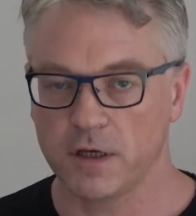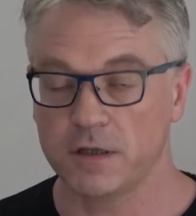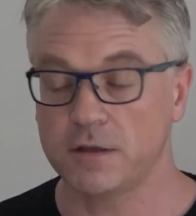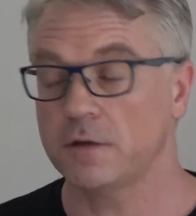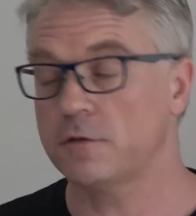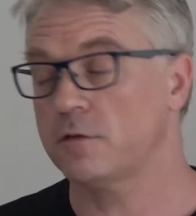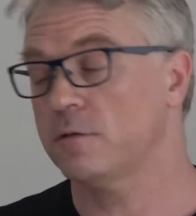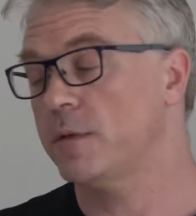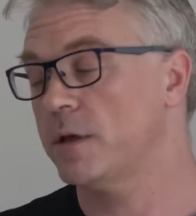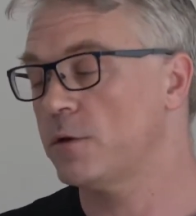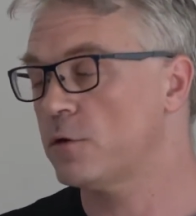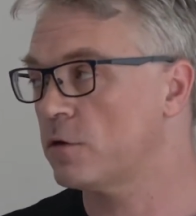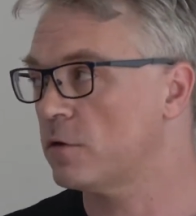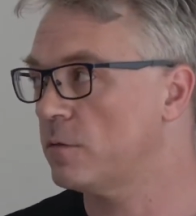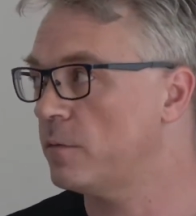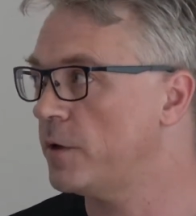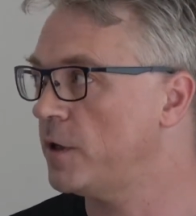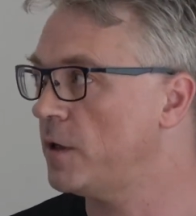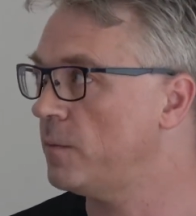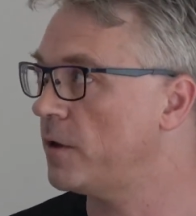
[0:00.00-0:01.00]
It doesn't
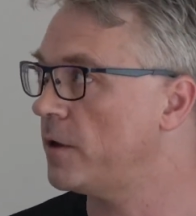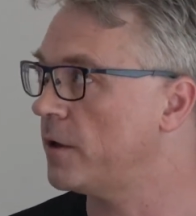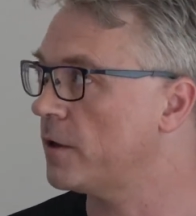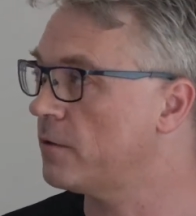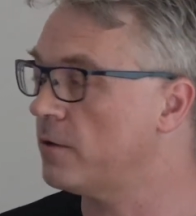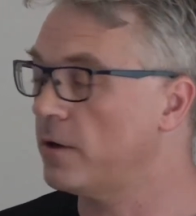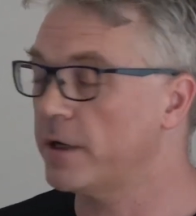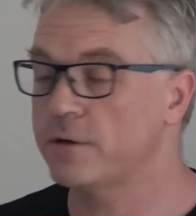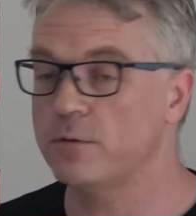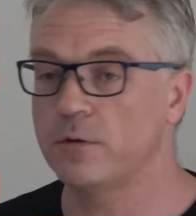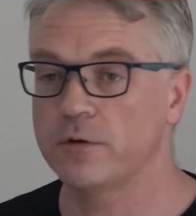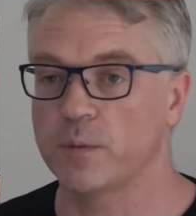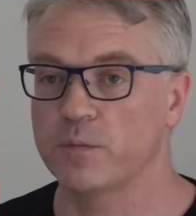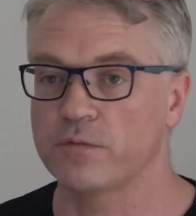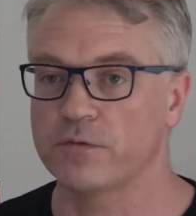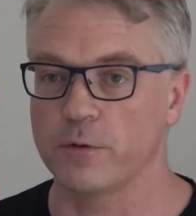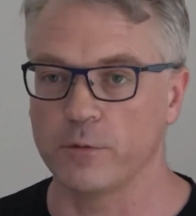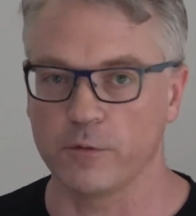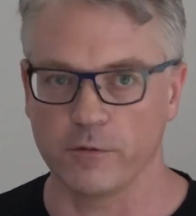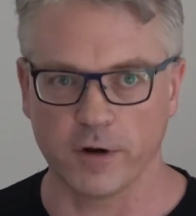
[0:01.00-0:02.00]
mention me, but I call it
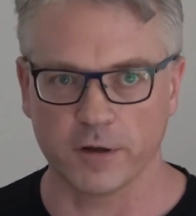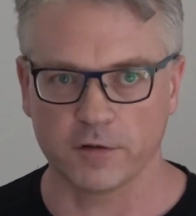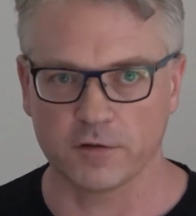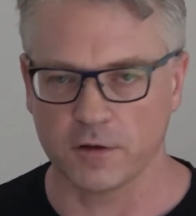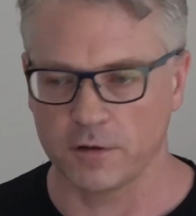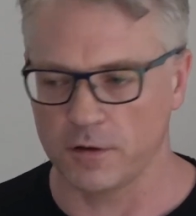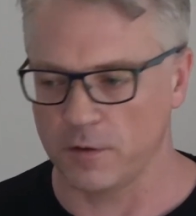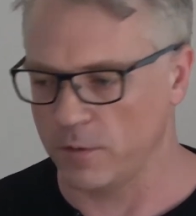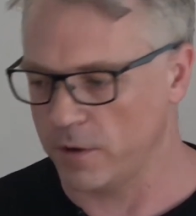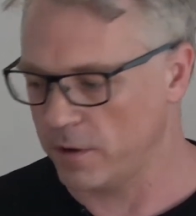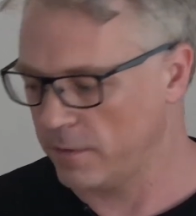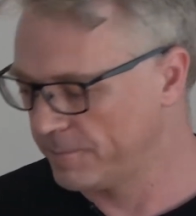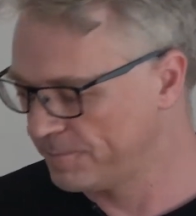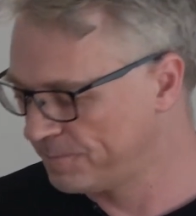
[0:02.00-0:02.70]
progress anyway.